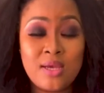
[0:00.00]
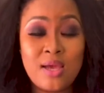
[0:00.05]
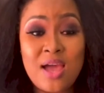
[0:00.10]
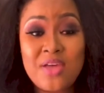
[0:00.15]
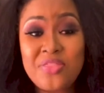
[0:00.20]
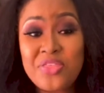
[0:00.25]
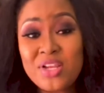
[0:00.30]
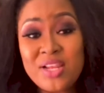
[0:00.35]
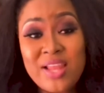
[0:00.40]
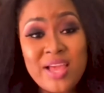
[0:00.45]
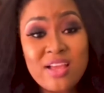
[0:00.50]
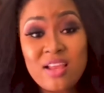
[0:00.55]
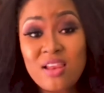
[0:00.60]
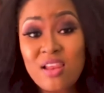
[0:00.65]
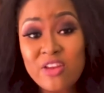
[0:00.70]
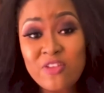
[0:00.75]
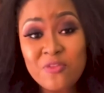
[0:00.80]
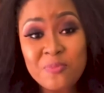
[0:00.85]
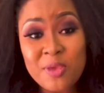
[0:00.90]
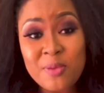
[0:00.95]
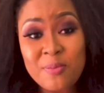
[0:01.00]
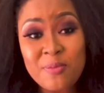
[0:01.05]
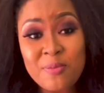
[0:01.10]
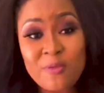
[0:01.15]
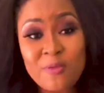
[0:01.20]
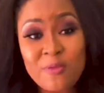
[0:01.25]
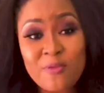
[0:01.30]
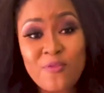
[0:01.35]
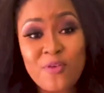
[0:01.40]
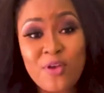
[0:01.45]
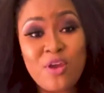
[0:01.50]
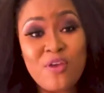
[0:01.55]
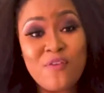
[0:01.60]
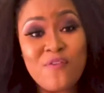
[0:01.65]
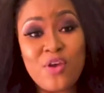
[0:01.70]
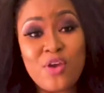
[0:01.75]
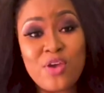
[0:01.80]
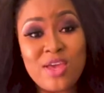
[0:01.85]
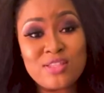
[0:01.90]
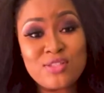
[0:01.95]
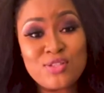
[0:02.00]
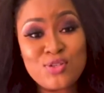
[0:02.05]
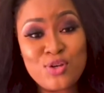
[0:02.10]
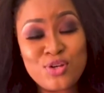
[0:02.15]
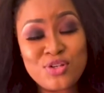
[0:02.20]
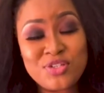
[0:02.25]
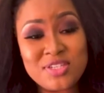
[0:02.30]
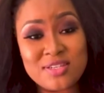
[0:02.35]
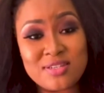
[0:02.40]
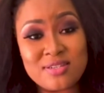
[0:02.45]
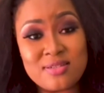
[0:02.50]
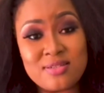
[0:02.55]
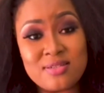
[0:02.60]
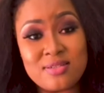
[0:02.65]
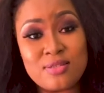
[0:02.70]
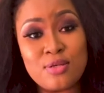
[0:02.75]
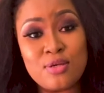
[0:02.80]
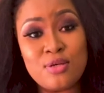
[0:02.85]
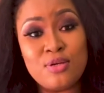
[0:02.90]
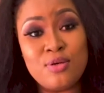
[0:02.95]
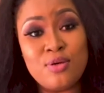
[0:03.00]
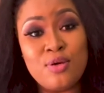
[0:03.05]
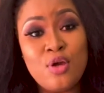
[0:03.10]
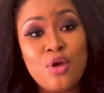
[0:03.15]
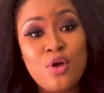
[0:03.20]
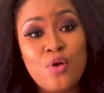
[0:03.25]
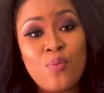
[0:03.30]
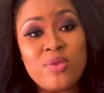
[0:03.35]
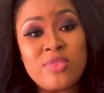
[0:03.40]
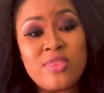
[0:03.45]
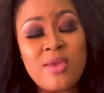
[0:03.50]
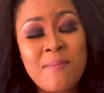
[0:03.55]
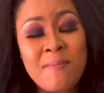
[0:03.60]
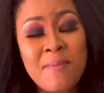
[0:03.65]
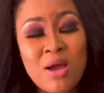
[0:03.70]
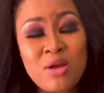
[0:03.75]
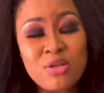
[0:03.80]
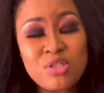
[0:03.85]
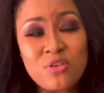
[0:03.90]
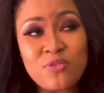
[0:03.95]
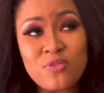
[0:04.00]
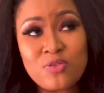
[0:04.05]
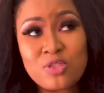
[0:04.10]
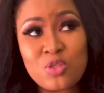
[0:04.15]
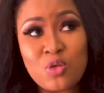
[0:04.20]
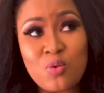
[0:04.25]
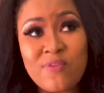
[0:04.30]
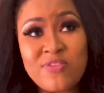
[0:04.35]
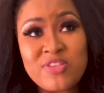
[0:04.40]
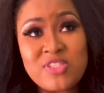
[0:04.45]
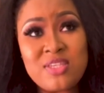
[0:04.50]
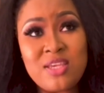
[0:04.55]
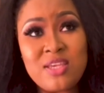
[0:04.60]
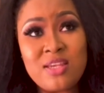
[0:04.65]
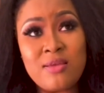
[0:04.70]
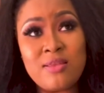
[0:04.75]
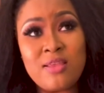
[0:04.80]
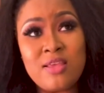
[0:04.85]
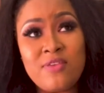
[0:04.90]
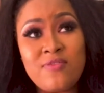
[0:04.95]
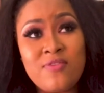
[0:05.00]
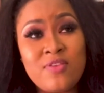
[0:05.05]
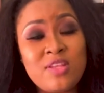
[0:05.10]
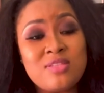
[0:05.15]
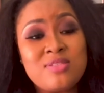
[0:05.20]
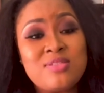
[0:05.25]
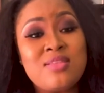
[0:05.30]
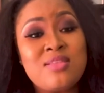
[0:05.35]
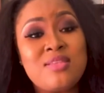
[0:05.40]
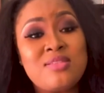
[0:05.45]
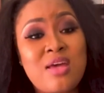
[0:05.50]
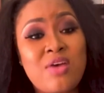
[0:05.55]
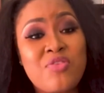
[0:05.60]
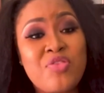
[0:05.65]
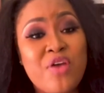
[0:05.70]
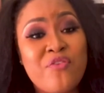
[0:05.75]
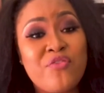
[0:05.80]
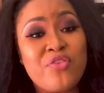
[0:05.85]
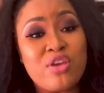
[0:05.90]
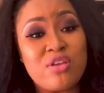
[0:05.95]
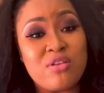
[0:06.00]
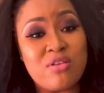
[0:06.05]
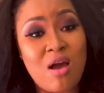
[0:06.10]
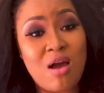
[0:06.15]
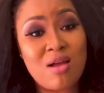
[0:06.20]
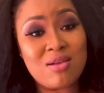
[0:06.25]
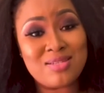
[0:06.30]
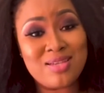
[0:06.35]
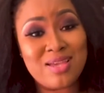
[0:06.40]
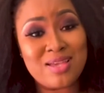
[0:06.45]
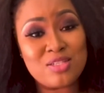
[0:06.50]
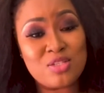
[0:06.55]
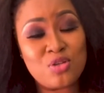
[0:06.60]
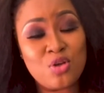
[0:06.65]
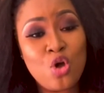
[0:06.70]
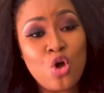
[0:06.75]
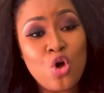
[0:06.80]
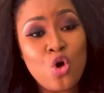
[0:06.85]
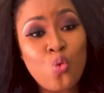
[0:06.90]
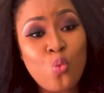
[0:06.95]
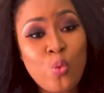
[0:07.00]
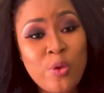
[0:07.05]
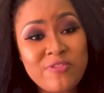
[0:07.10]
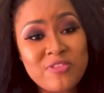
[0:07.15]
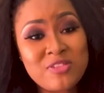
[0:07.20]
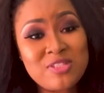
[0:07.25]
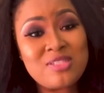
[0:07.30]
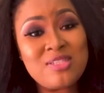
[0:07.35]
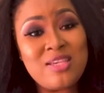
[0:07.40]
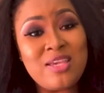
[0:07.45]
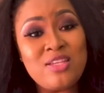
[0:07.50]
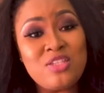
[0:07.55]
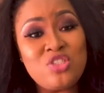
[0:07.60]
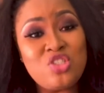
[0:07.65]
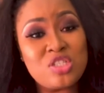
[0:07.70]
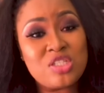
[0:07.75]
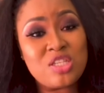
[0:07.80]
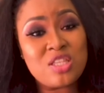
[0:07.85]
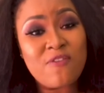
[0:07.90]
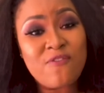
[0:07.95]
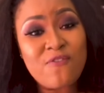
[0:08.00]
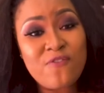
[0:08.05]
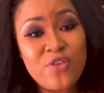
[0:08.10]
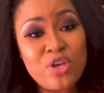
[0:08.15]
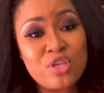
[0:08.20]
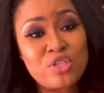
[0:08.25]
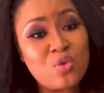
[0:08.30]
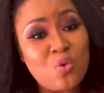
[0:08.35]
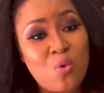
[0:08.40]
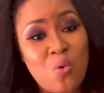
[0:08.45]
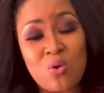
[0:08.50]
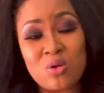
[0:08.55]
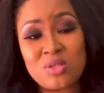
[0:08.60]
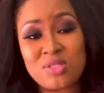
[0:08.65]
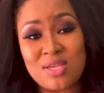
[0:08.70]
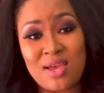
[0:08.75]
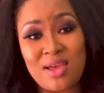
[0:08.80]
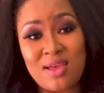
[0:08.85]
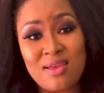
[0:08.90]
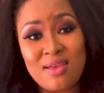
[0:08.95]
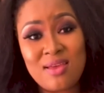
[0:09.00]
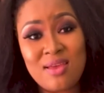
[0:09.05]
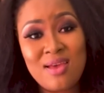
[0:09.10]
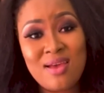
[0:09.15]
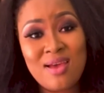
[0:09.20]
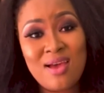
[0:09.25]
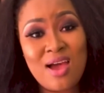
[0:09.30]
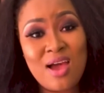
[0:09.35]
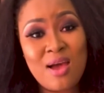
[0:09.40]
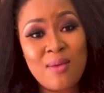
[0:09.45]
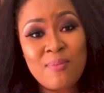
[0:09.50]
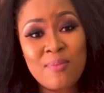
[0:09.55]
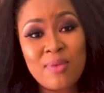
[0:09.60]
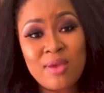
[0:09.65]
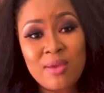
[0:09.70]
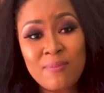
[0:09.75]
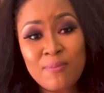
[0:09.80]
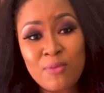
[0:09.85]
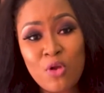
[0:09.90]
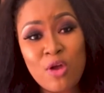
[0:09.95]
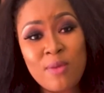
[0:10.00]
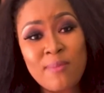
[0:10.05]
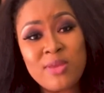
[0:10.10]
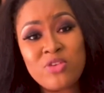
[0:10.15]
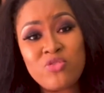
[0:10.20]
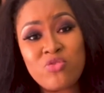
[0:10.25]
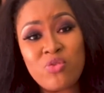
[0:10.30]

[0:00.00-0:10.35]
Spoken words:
think, like a lot of people, very uncertain. So with the amount of, so we've seen it even in the South African context, we've seen just in the first quarter, unemployment